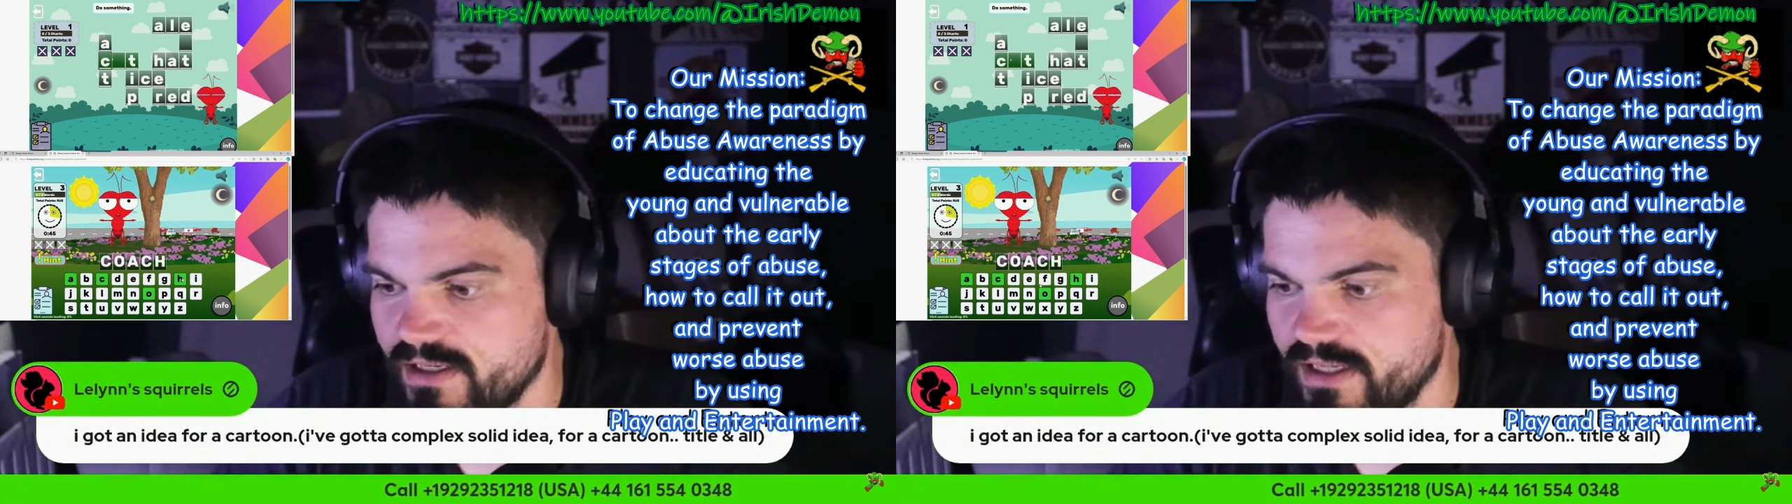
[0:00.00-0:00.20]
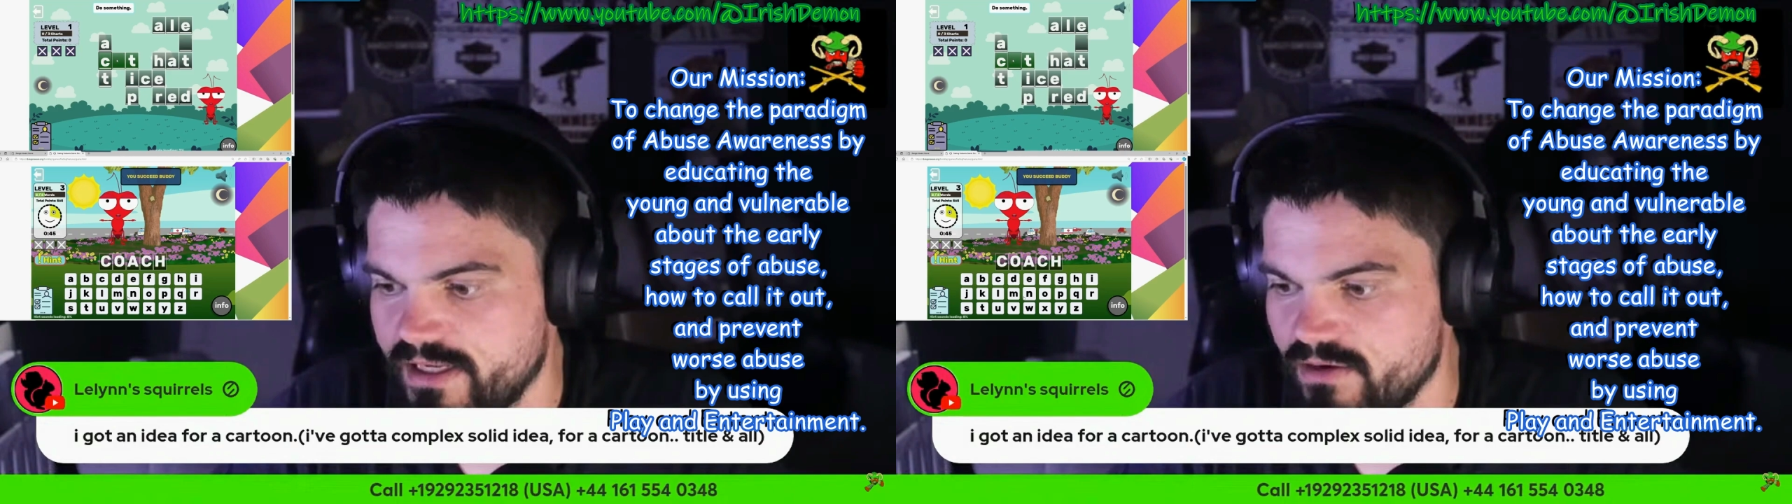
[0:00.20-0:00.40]

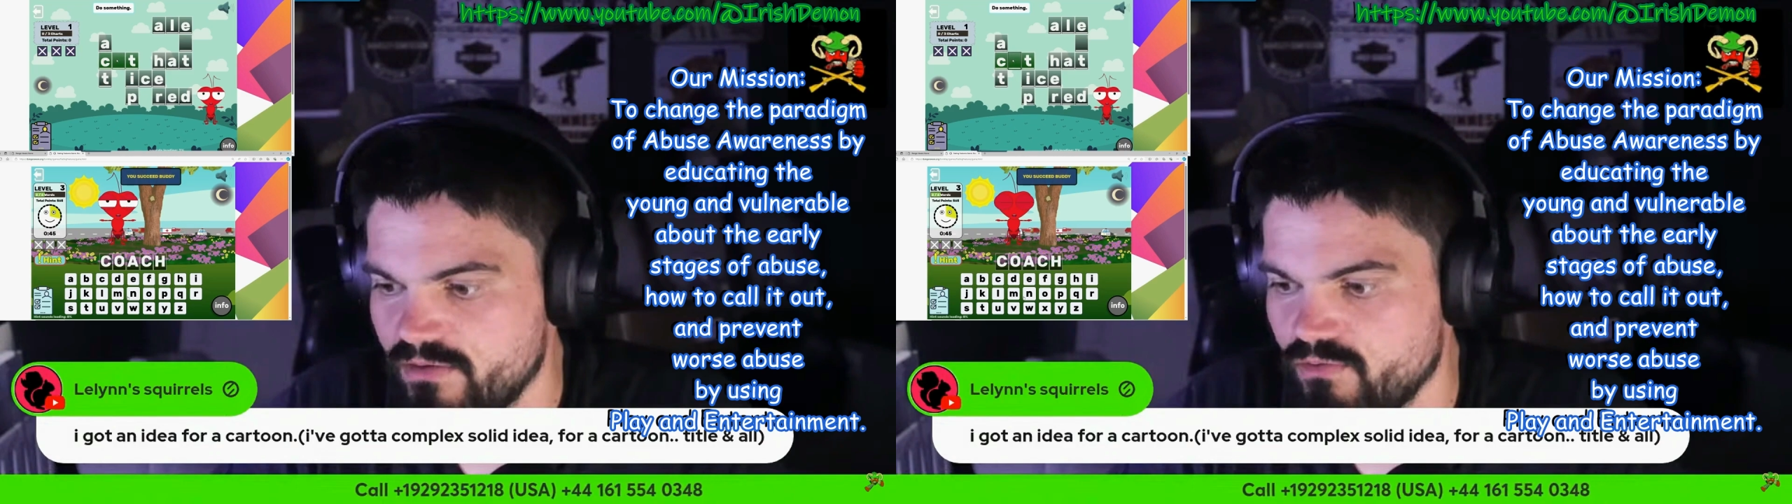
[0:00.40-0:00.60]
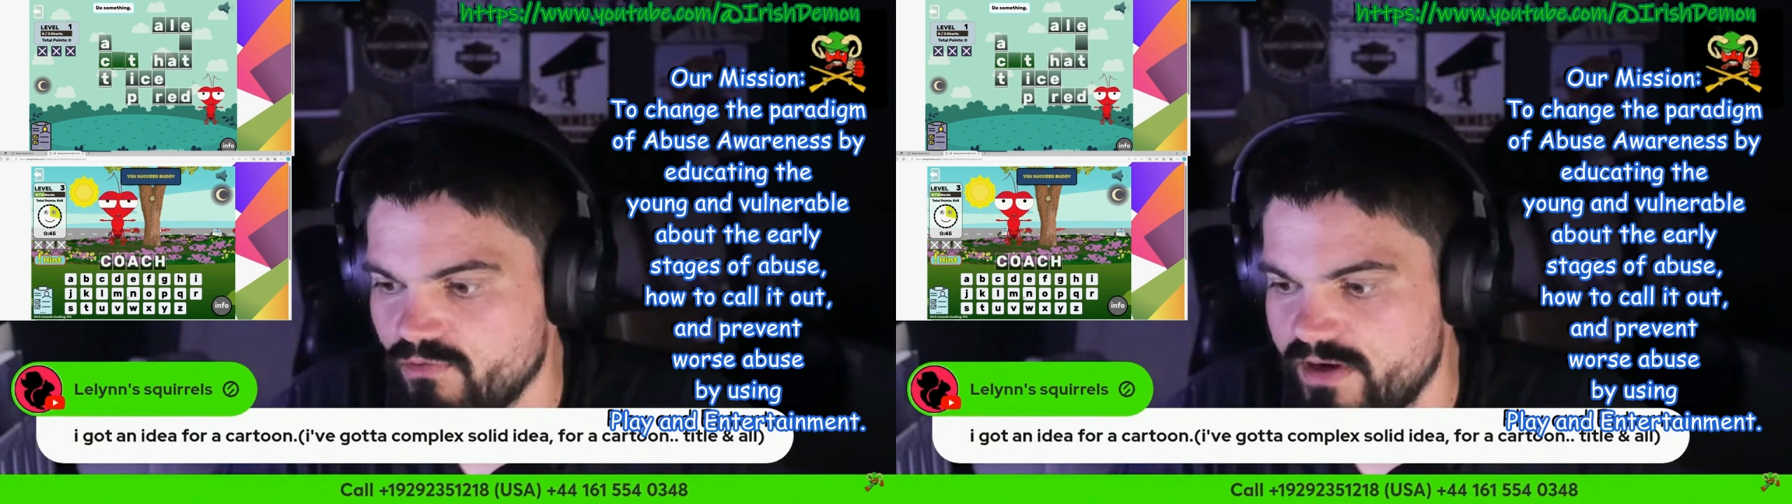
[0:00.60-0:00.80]
Like, it
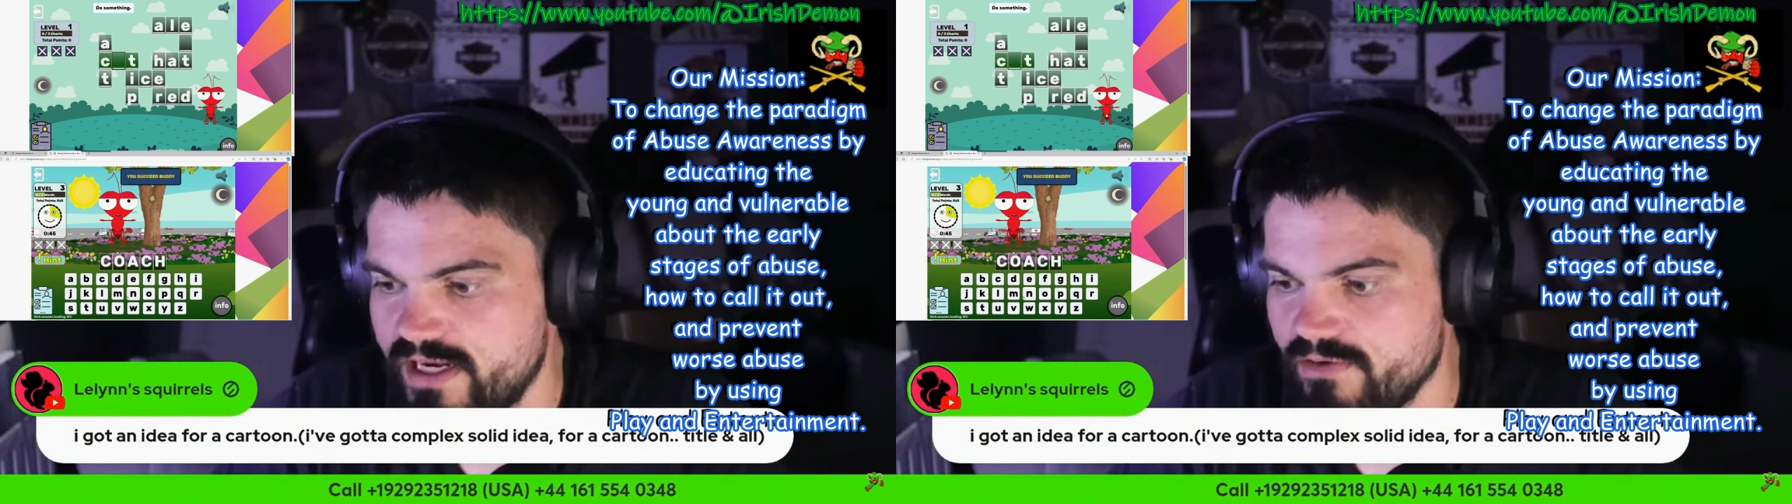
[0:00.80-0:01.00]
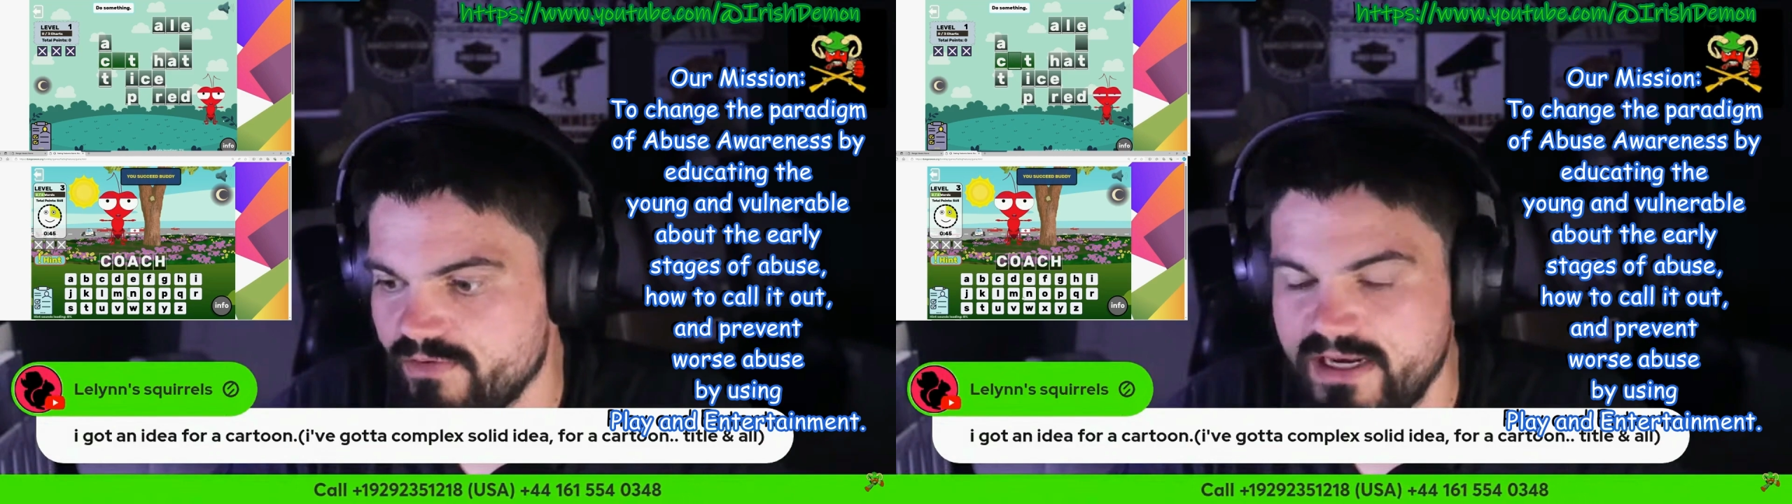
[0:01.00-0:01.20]

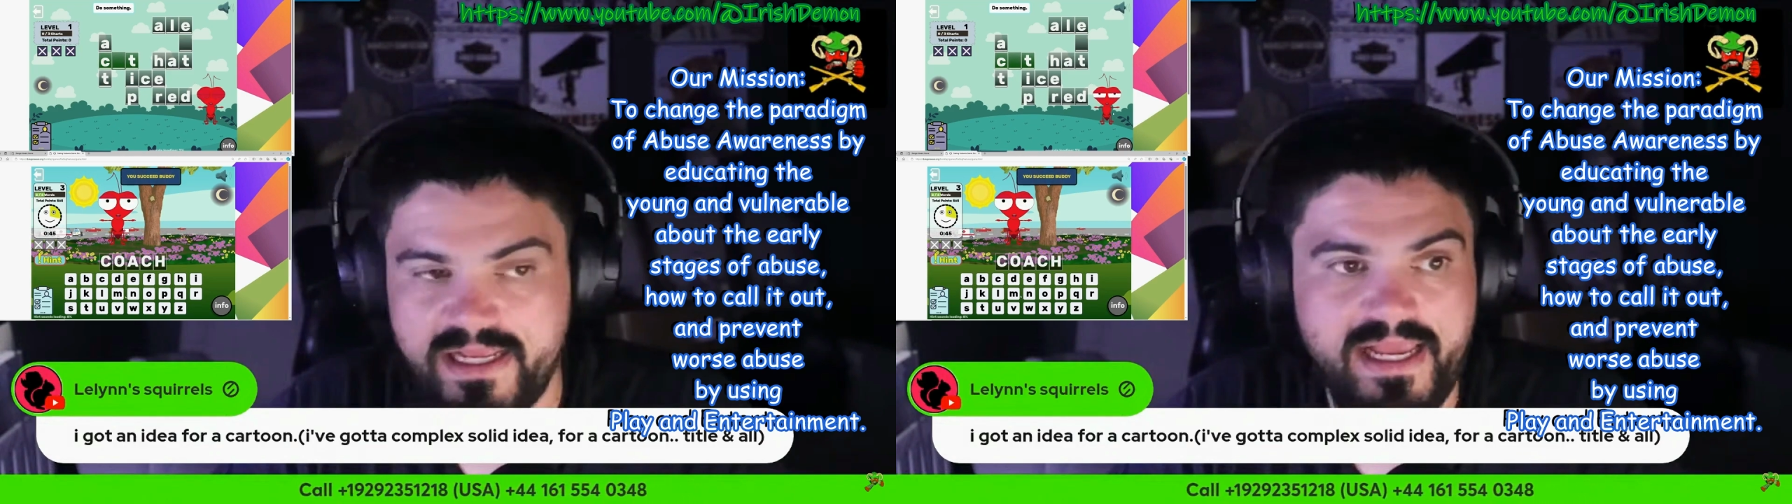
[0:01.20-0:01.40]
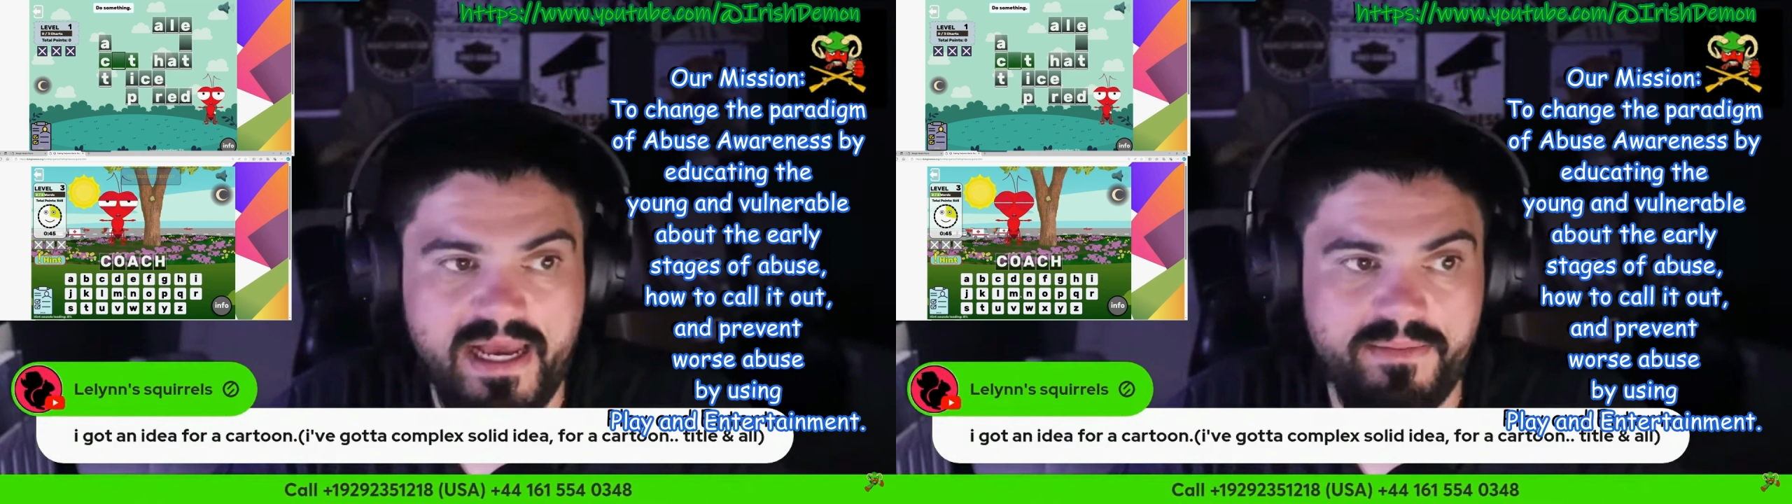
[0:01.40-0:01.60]
really
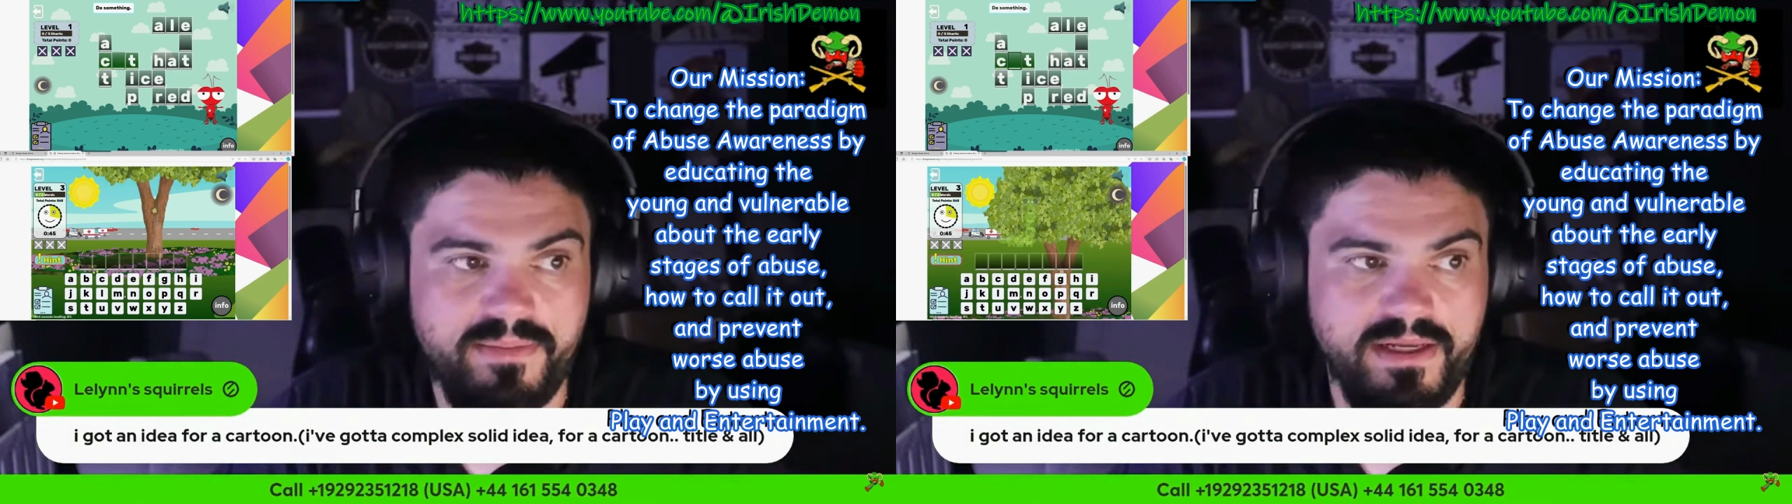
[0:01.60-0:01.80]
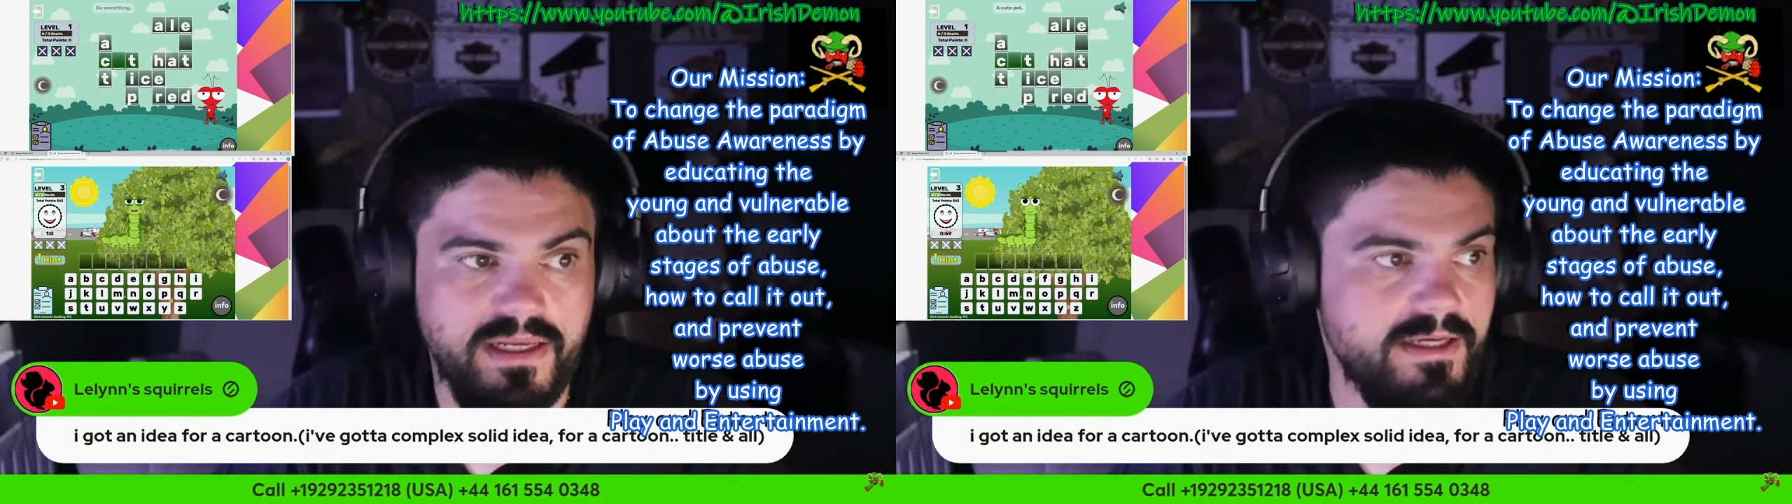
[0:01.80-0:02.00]
can be.